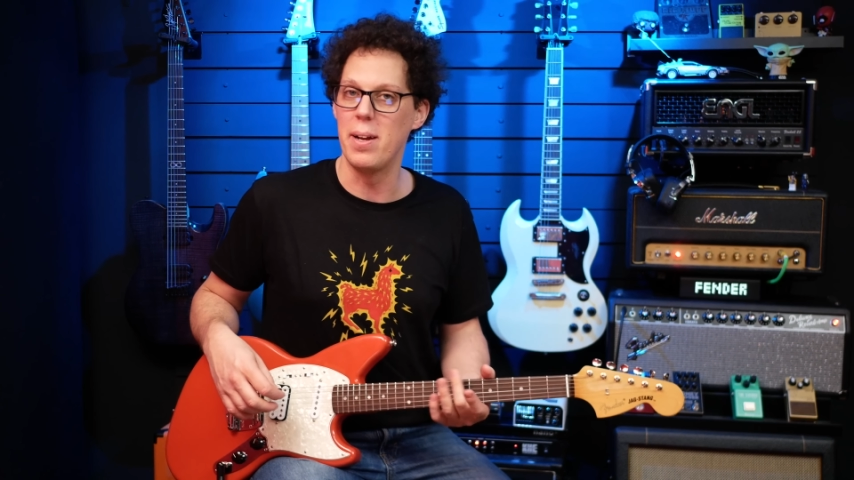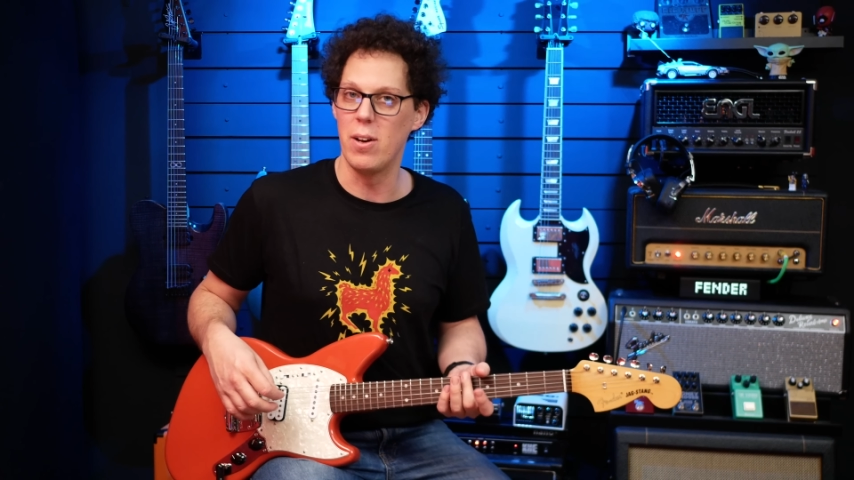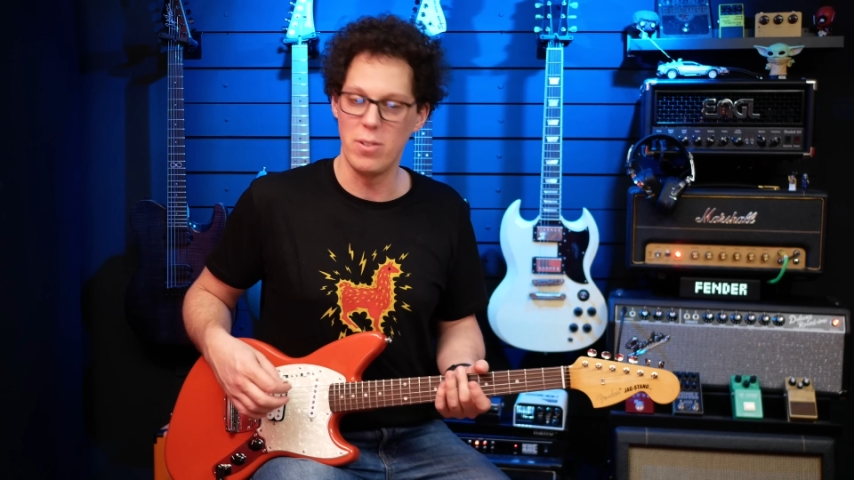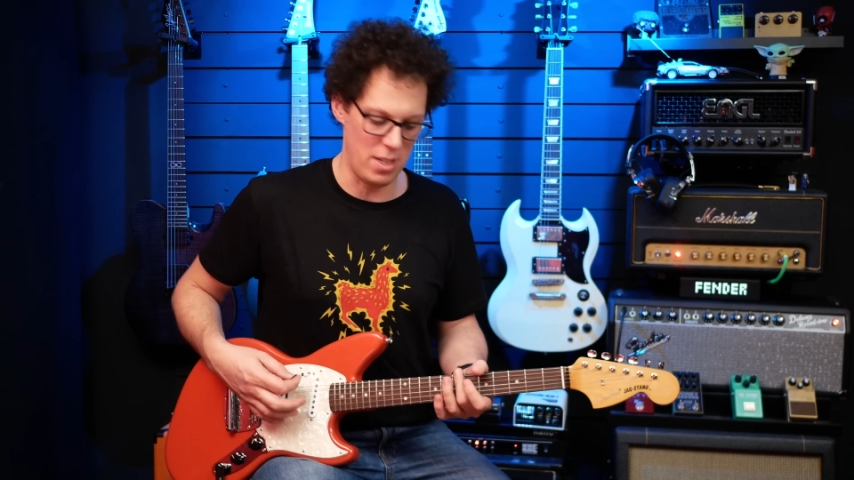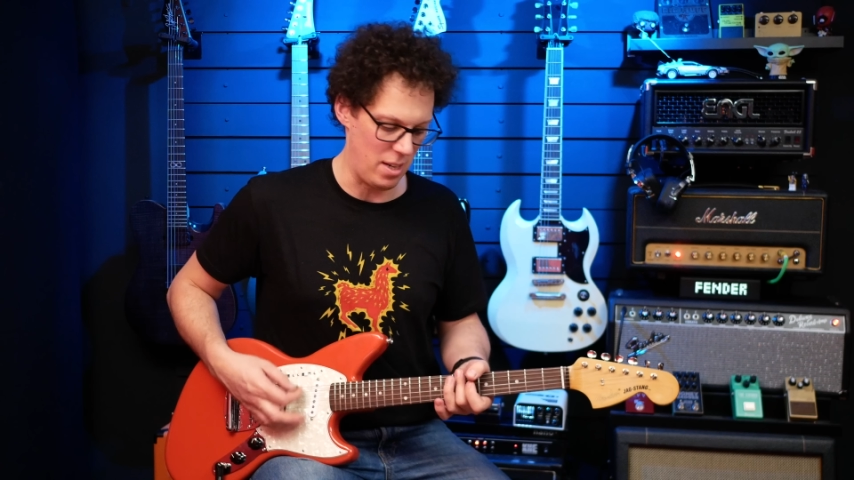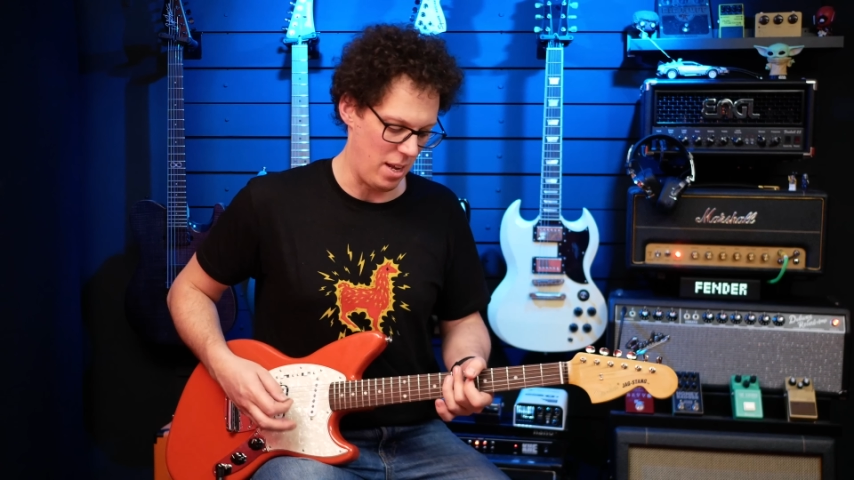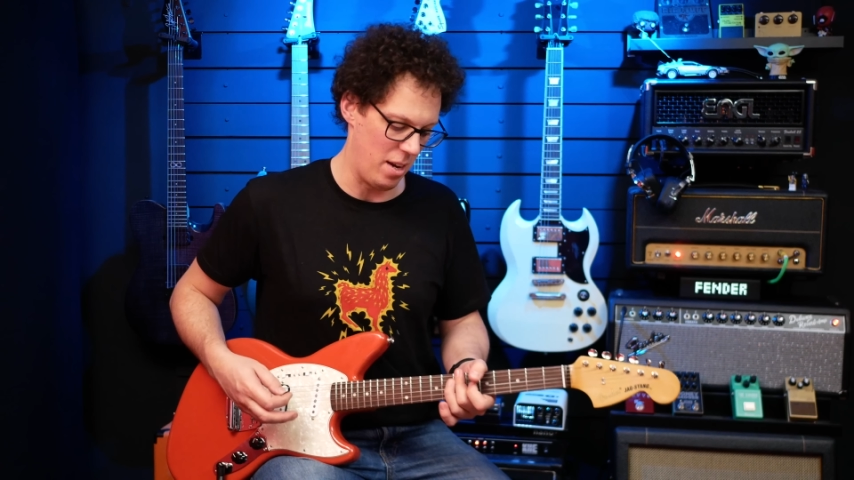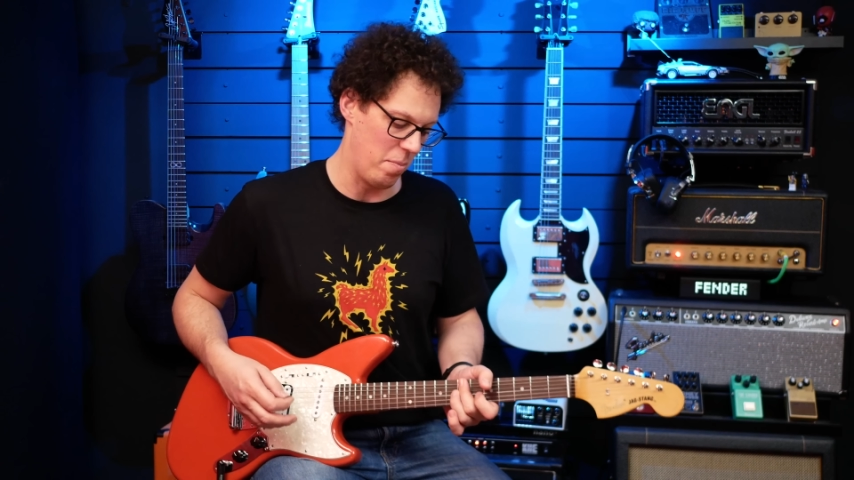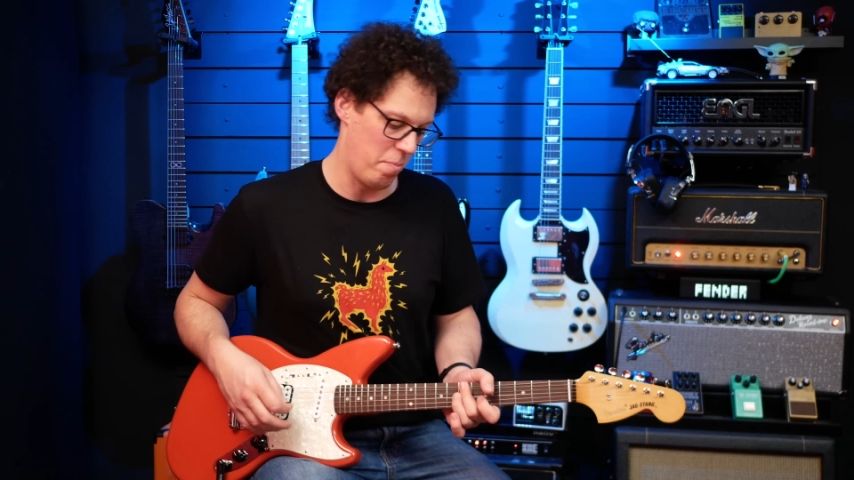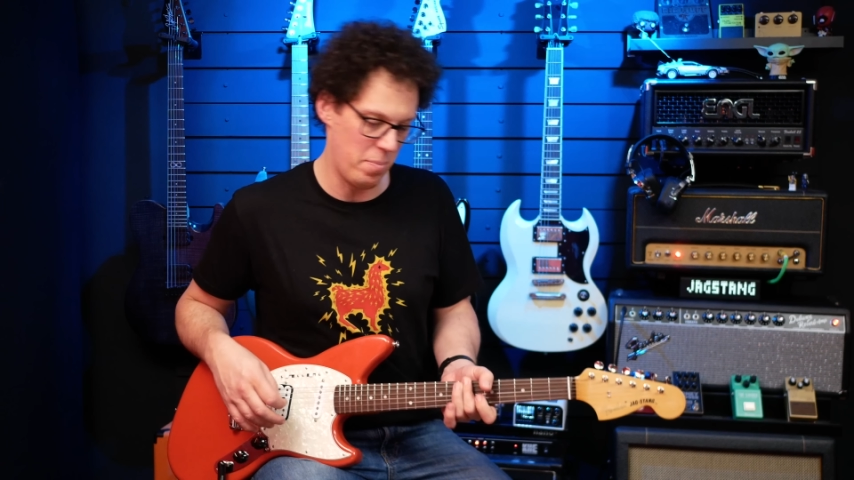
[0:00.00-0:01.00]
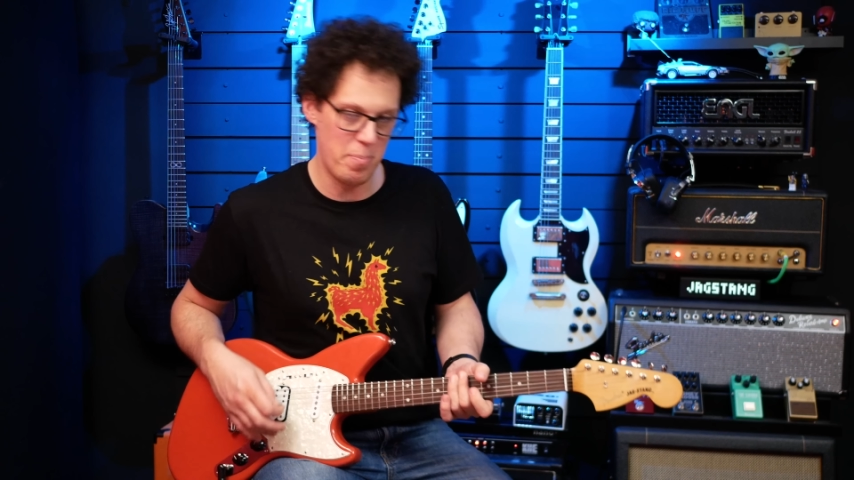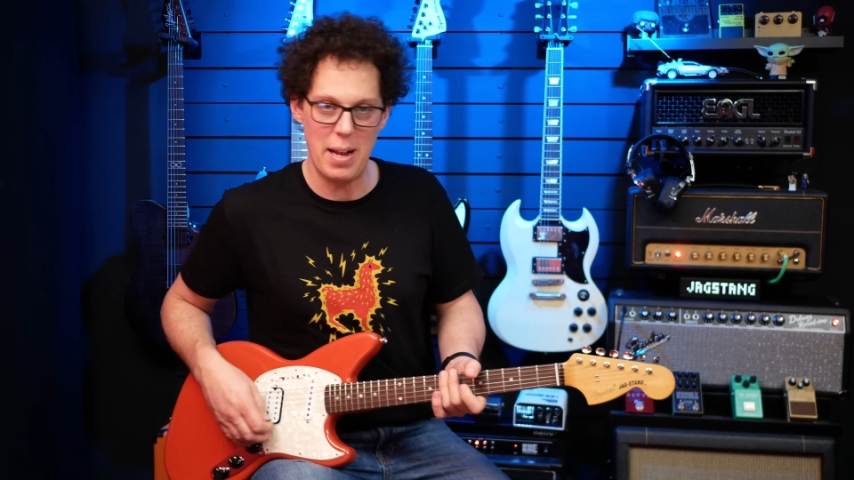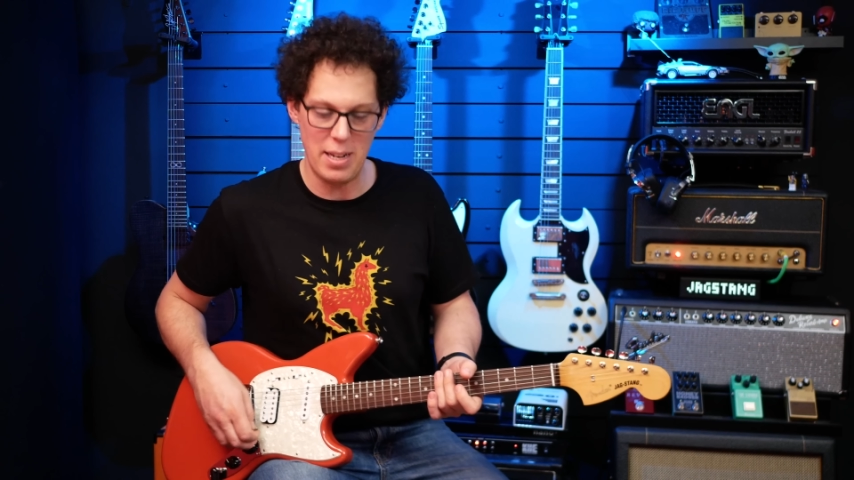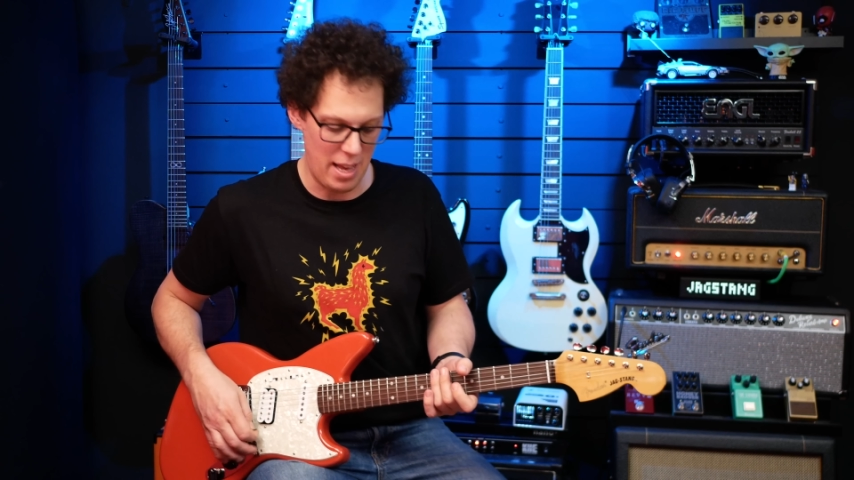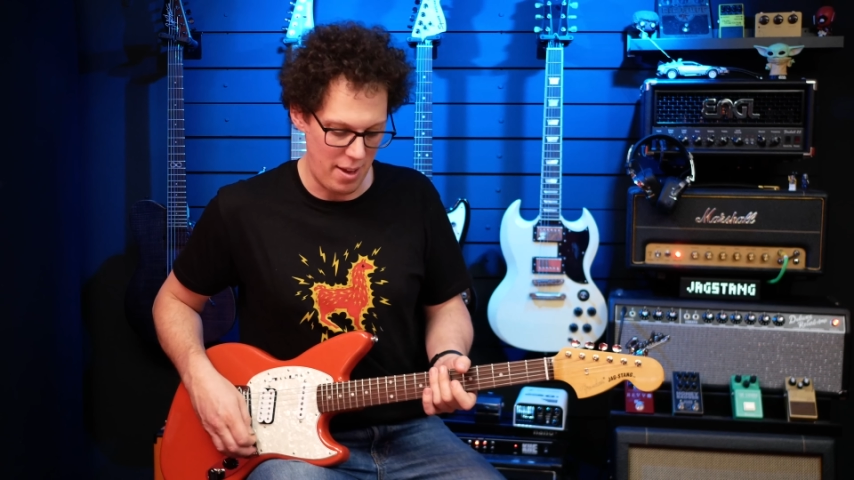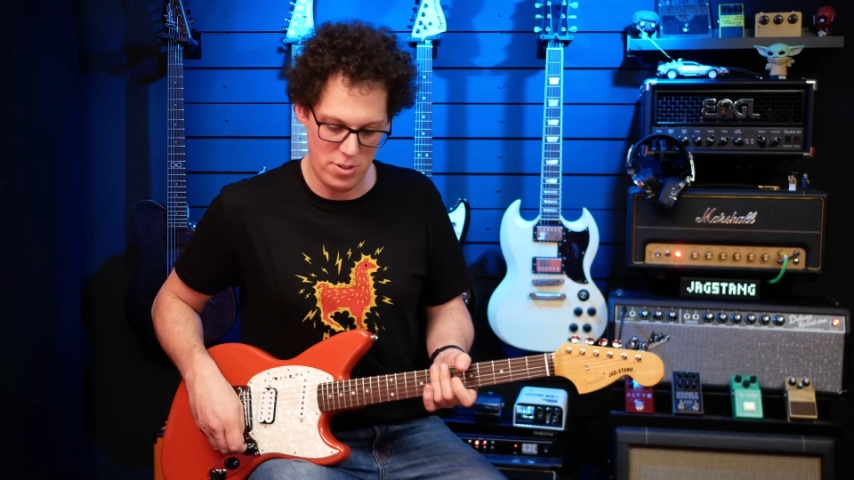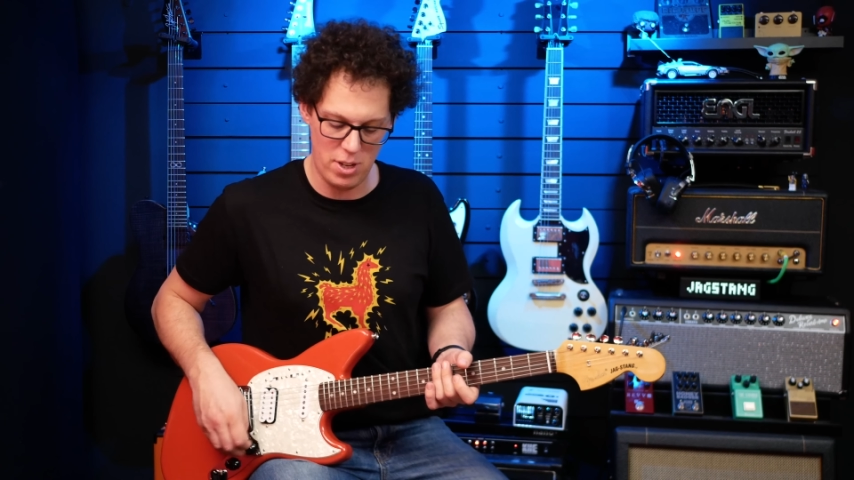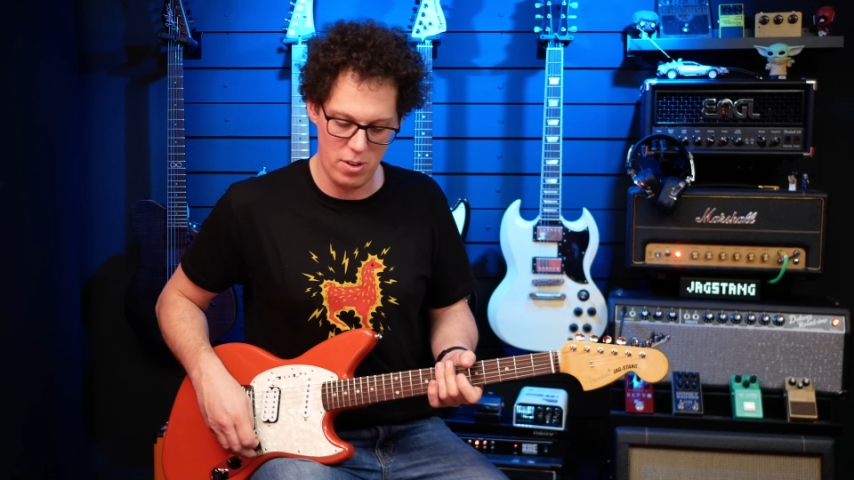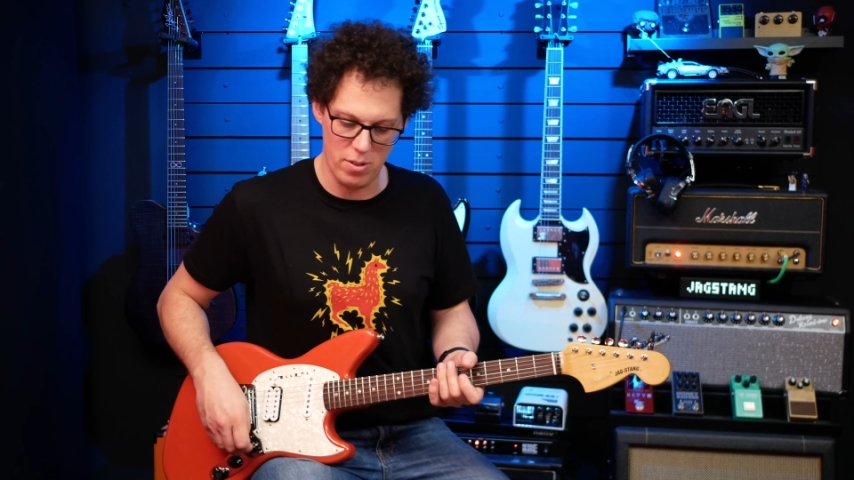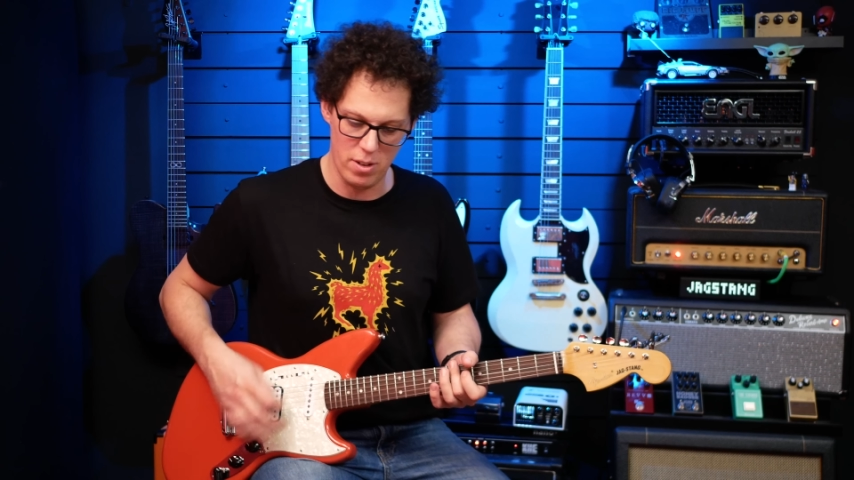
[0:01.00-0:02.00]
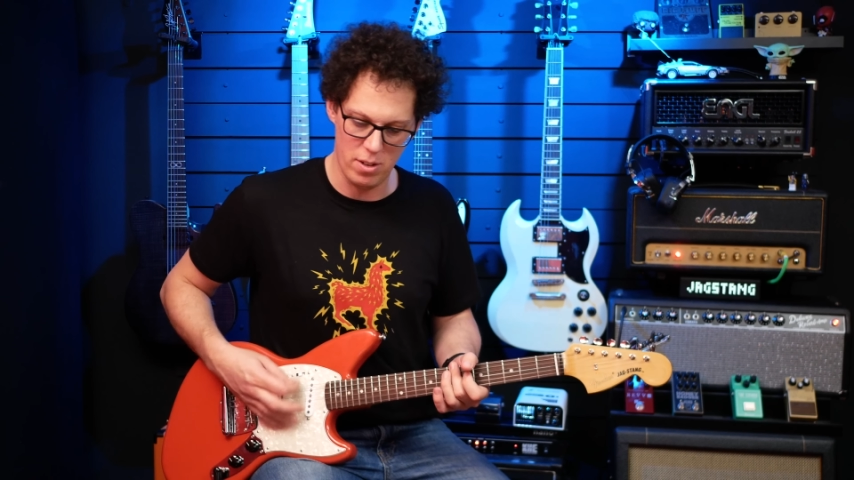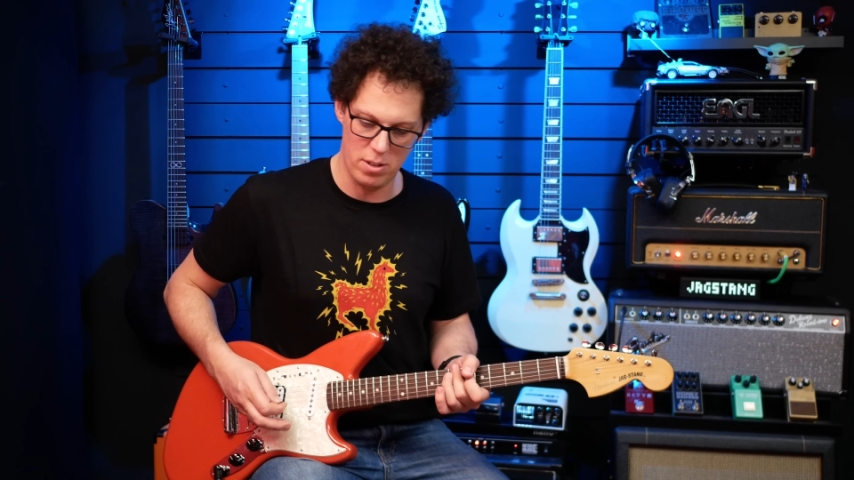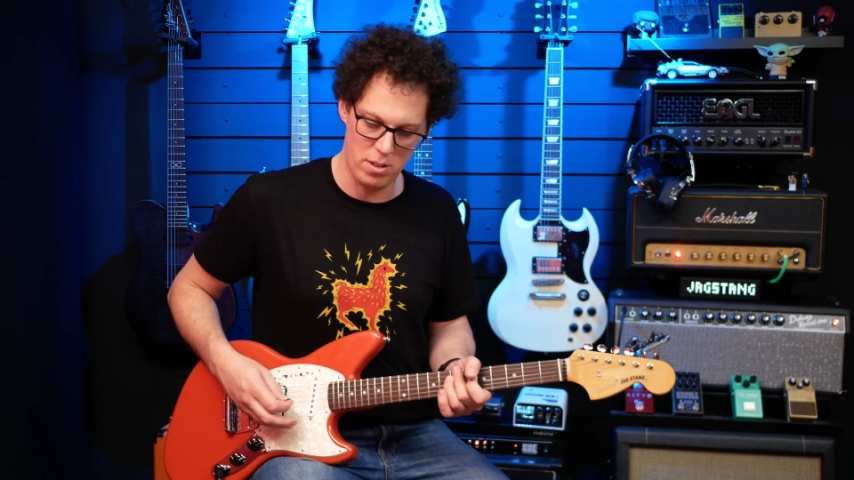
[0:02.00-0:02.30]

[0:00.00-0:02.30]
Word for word: note and bend it out of tune.